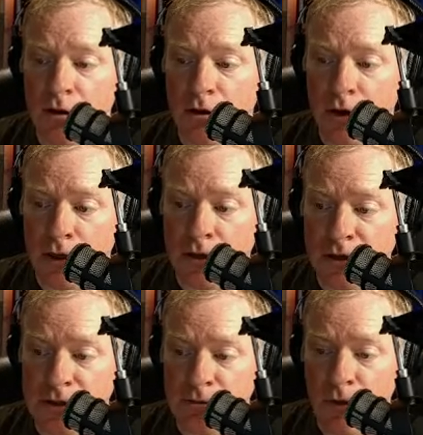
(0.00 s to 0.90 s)
on
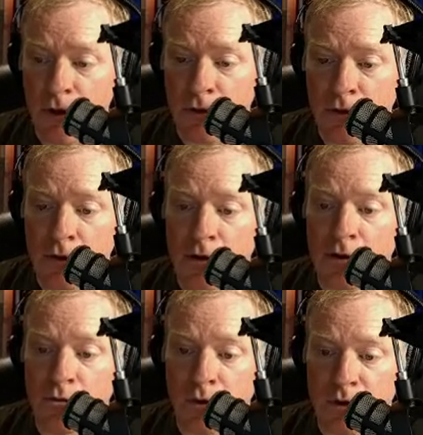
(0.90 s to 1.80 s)
this motor
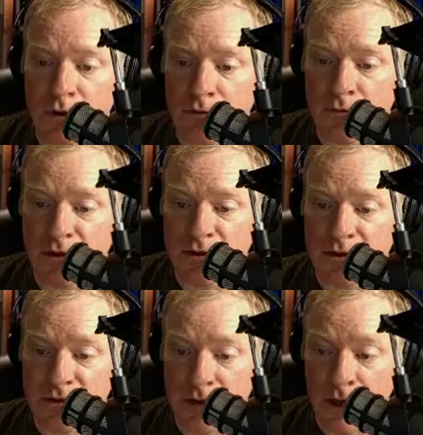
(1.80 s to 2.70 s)
with this
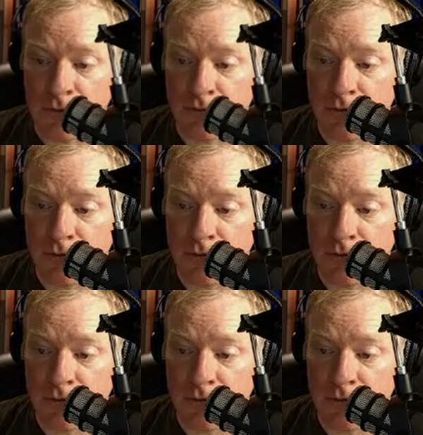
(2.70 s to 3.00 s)
design.